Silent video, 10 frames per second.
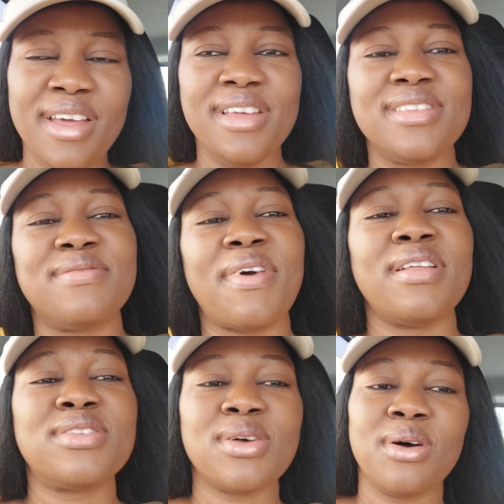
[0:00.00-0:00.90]
It's
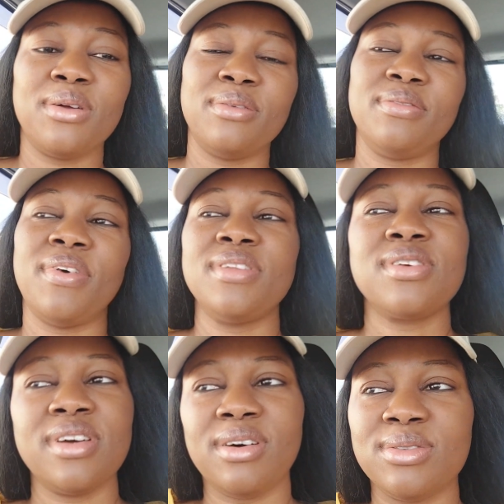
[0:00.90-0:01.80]
Vento
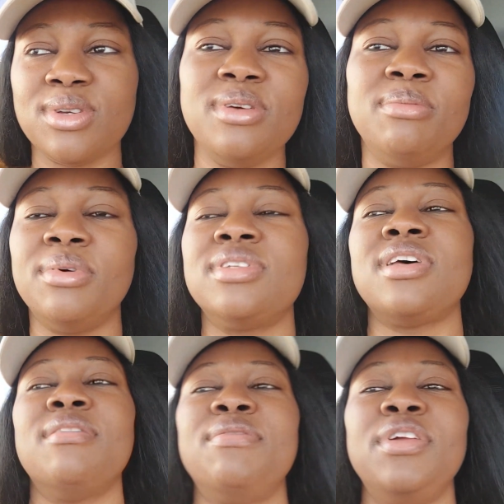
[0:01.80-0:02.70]
auto imports
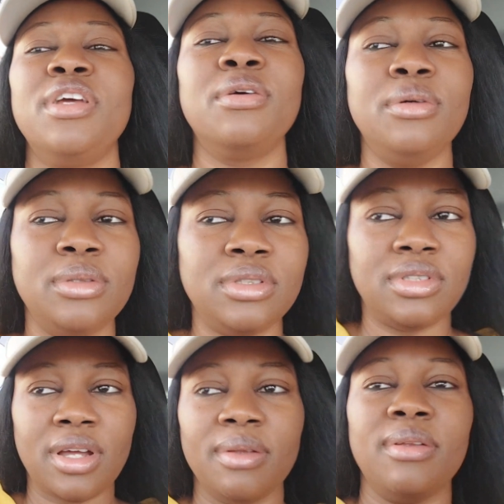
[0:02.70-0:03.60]
are really good.
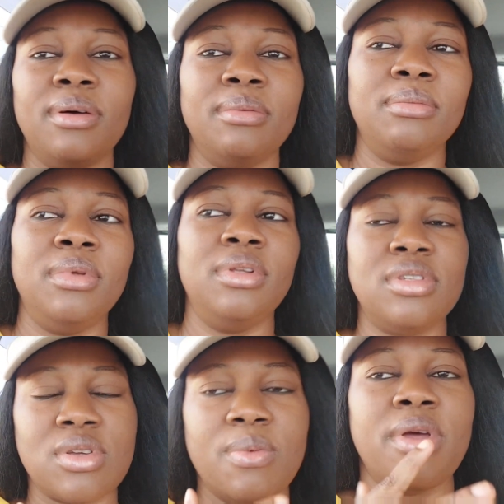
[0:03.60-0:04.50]
Then
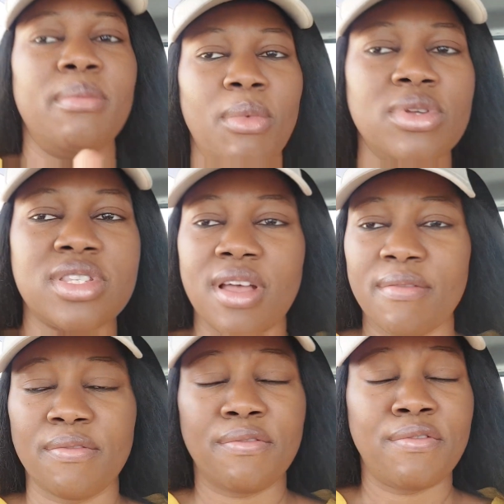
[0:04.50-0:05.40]
somewhere in Malta,
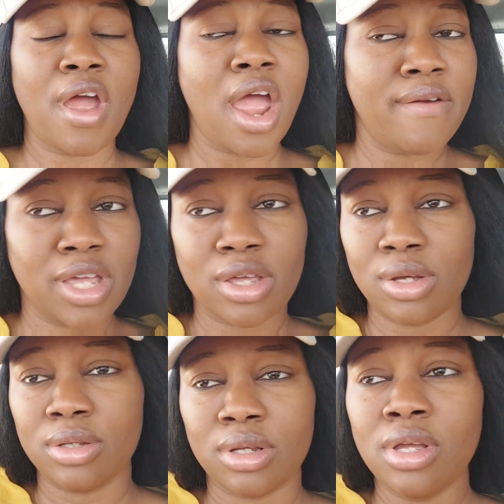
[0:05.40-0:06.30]
very
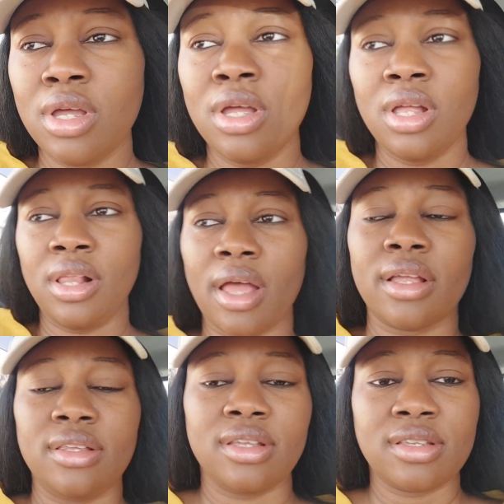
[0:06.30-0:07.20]
good.
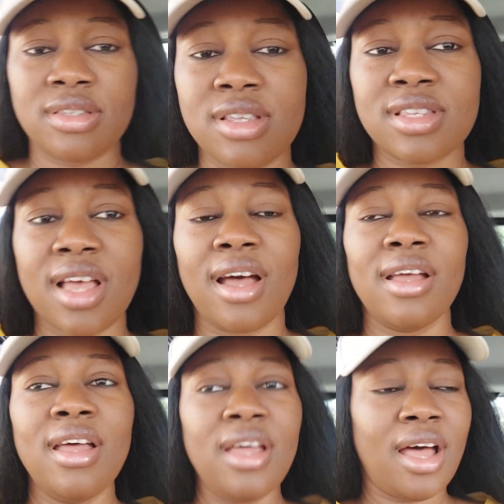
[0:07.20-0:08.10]
Like this
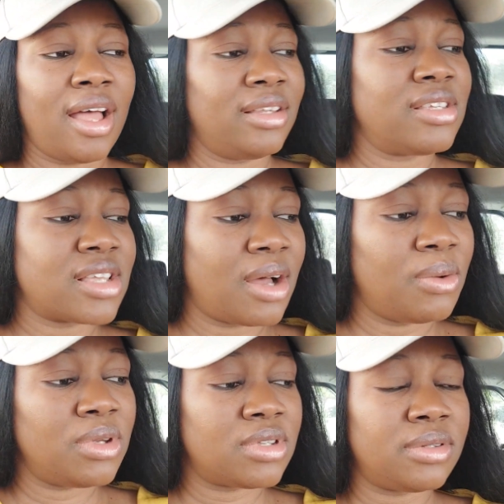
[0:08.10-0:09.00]
car, and this car
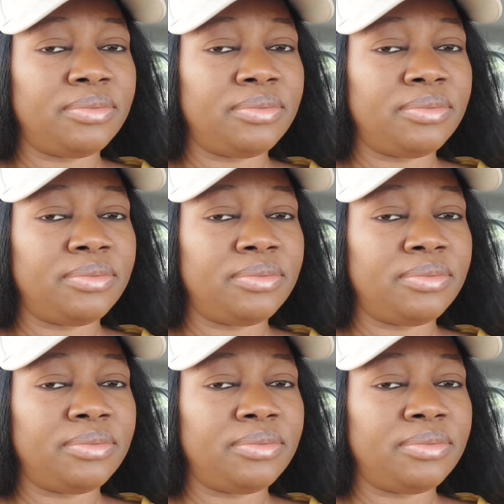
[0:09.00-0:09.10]
was